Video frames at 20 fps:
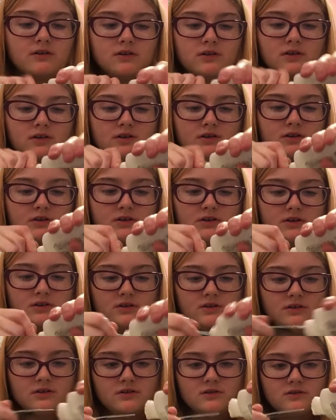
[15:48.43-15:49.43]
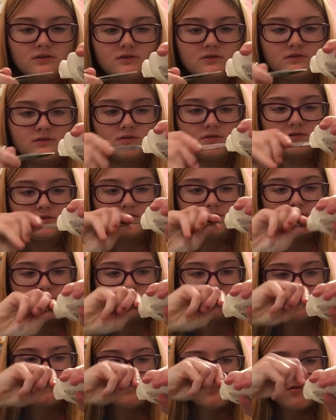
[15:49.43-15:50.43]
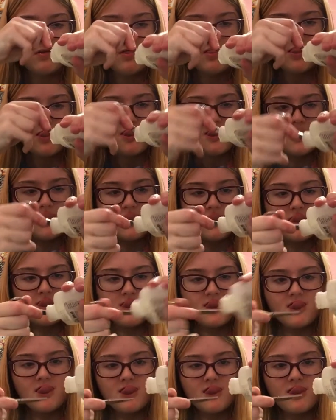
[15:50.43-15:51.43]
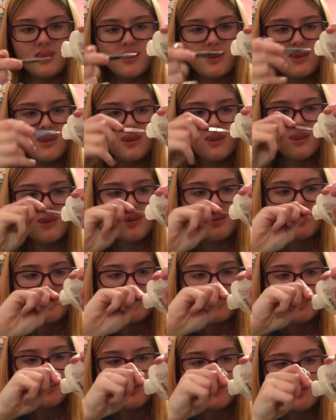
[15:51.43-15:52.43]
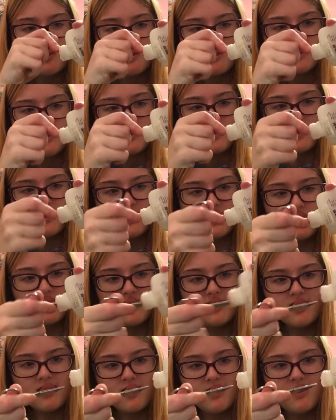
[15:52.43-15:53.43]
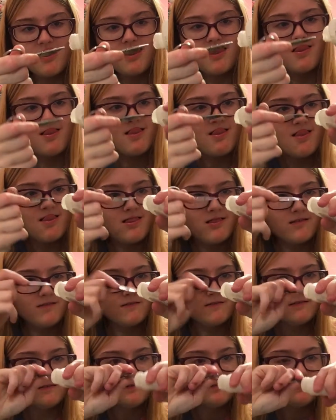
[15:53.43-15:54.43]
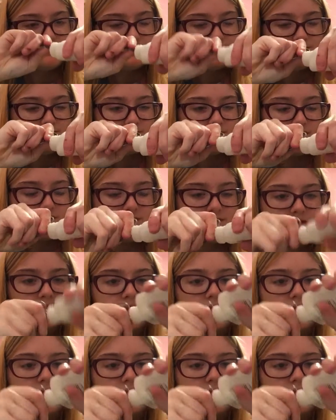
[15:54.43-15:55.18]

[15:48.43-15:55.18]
(silence)